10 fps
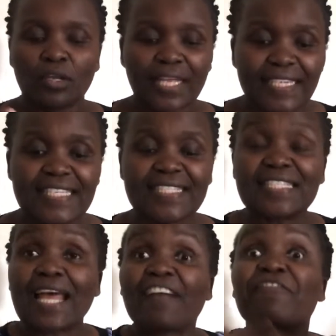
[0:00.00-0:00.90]
getting
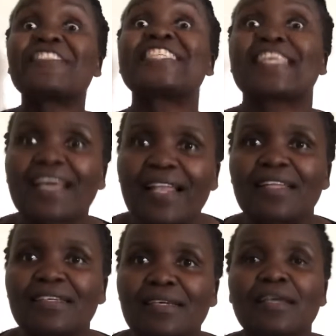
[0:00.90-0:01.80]
stuck physically,
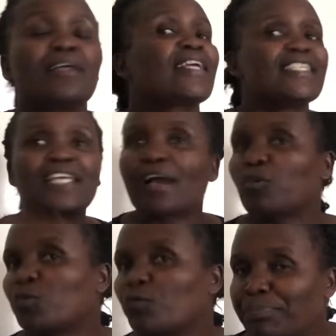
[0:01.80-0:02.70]
getting
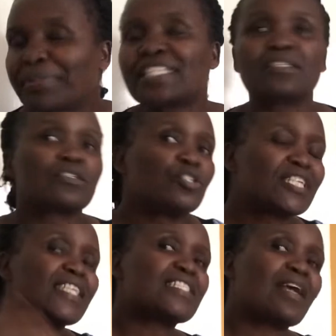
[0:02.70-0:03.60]
out prison,
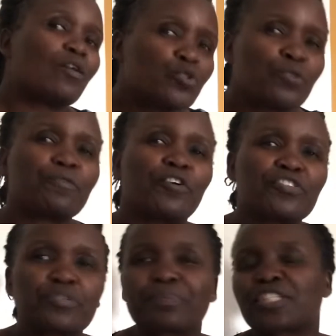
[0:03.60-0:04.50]
getting out of
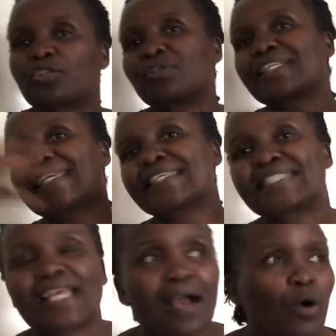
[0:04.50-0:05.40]
hospital,
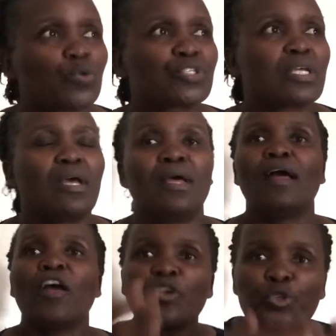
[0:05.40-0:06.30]
getting out,
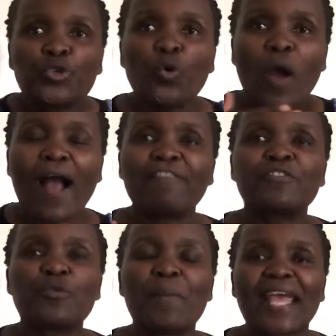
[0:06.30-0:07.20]
you have
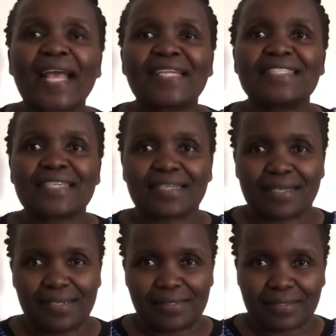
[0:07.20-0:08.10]
to make a
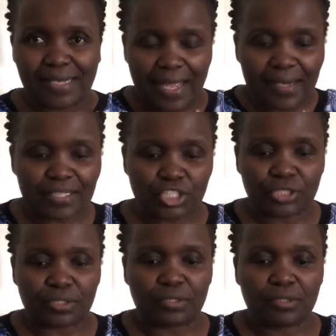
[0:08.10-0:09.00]
declaration.
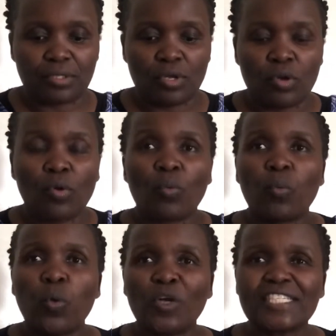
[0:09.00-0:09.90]

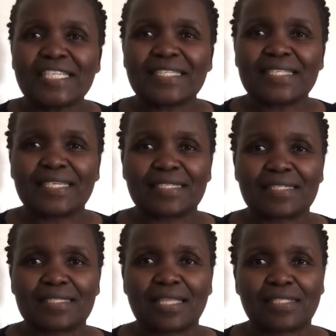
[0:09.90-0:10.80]
What is it
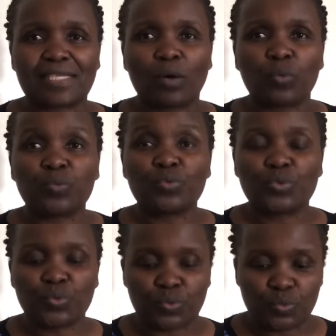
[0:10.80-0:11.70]
that I will
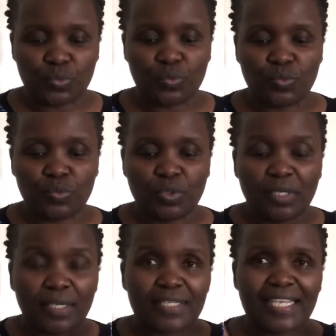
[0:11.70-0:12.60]
do?
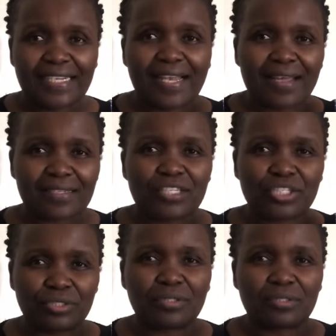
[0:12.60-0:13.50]

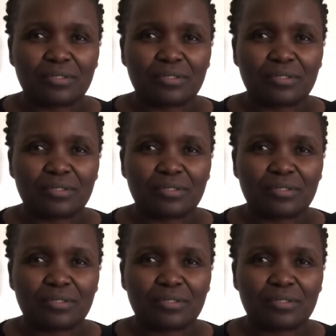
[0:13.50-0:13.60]
Declaration